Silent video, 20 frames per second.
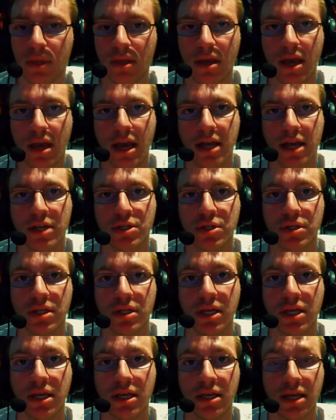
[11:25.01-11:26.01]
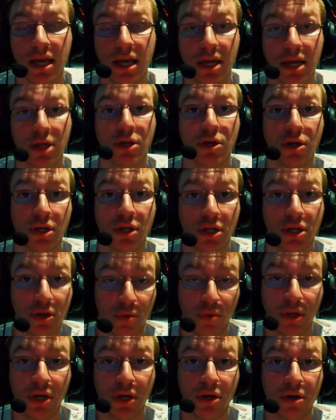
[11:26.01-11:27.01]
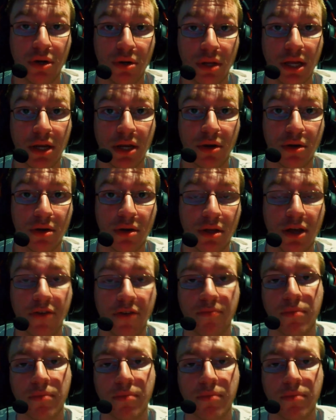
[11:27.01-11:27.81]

actually get a good career later in life.